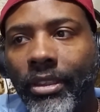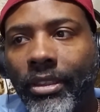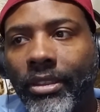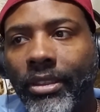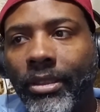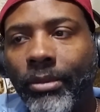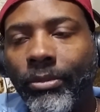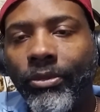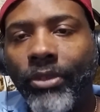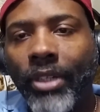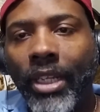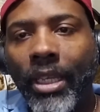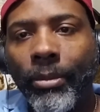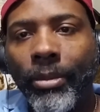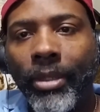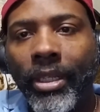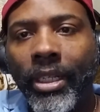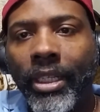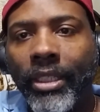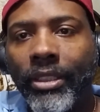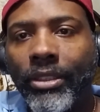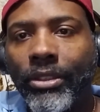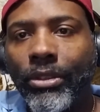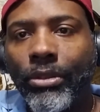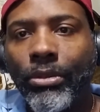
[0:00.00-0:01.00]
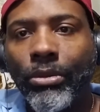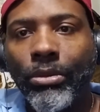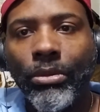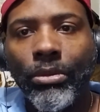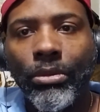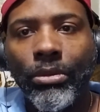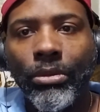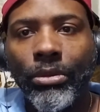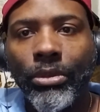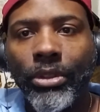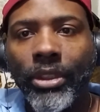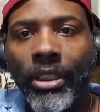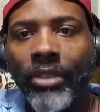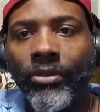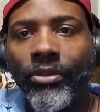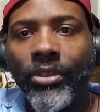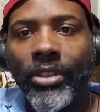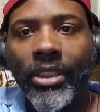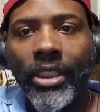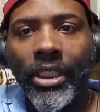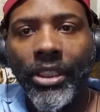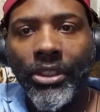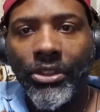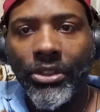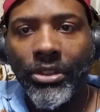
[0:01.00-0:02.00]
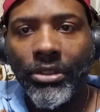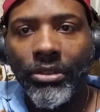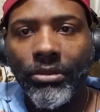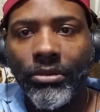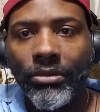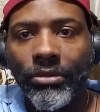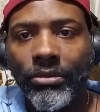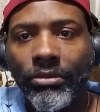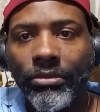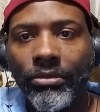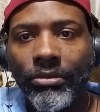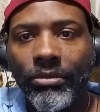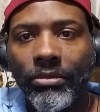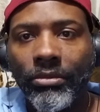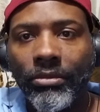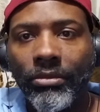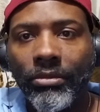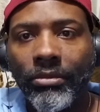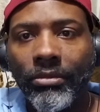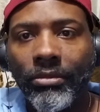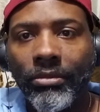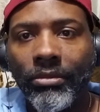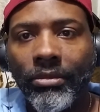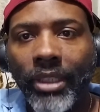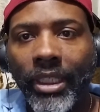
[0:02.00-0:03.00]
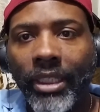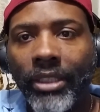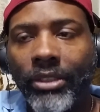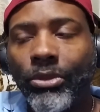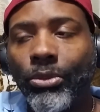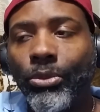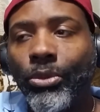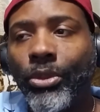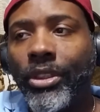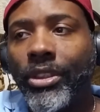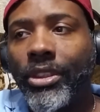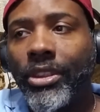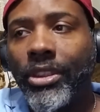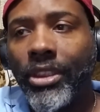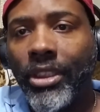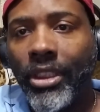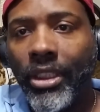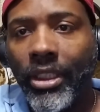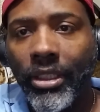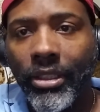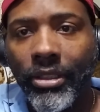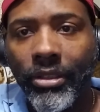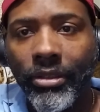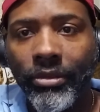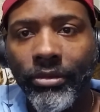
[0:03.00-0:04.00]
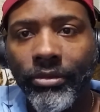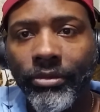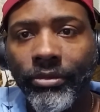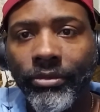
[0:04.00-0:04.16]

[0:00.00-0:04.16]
some fly-by-night schools invitational, that's once a year,